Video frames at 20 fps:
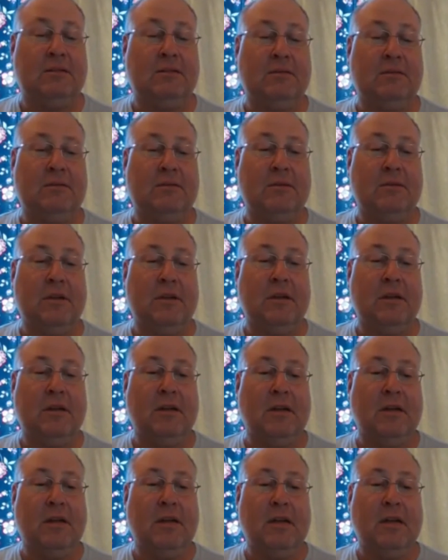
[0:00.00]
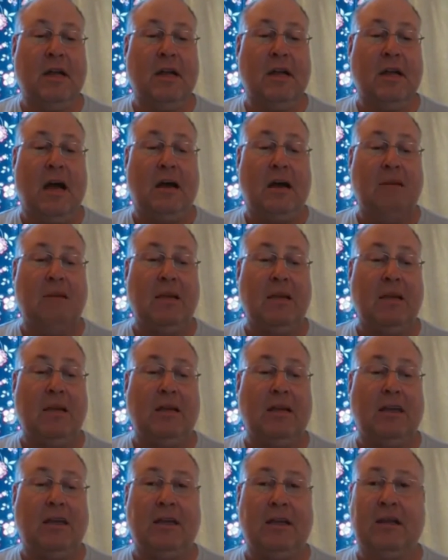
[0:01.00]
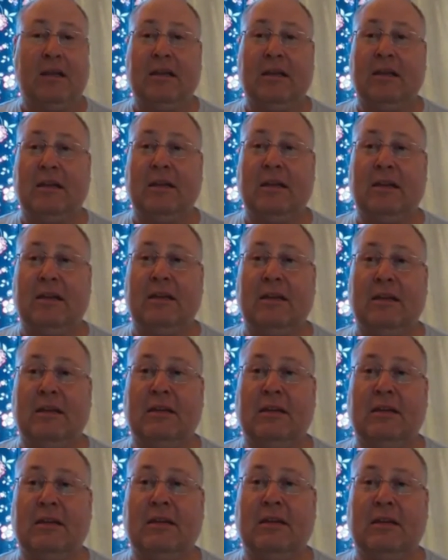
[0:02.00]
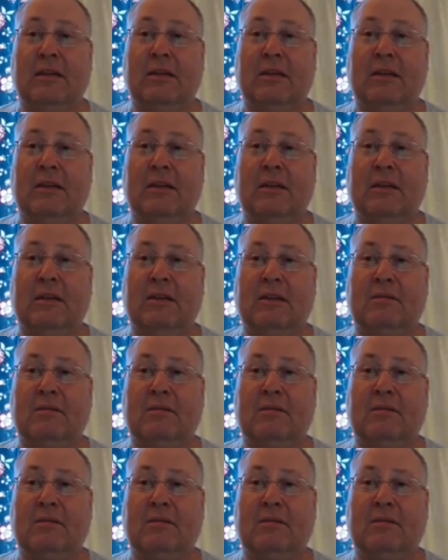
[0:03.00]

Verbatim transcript: Yeah. I think all those hard to reach places. That's